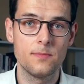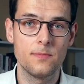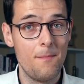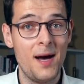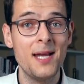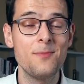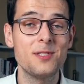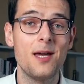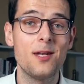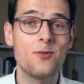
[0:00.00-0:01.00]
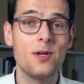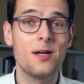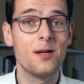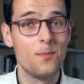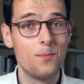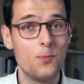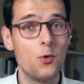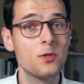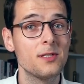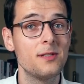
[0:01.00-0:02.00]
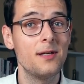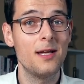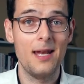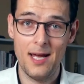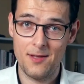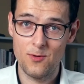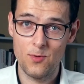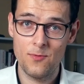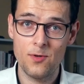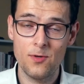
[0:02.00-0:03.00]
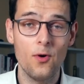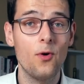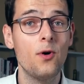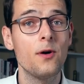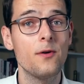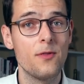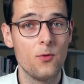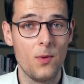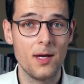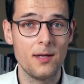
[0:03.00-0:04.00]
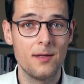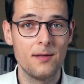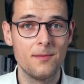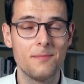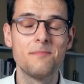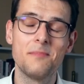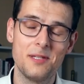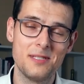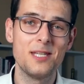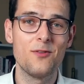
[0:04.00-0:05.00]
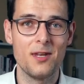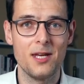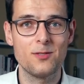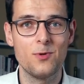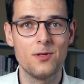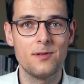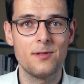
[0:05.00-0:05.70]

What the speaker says: My name is Hendrik, Mosel like the river or the wine. See you in the next one.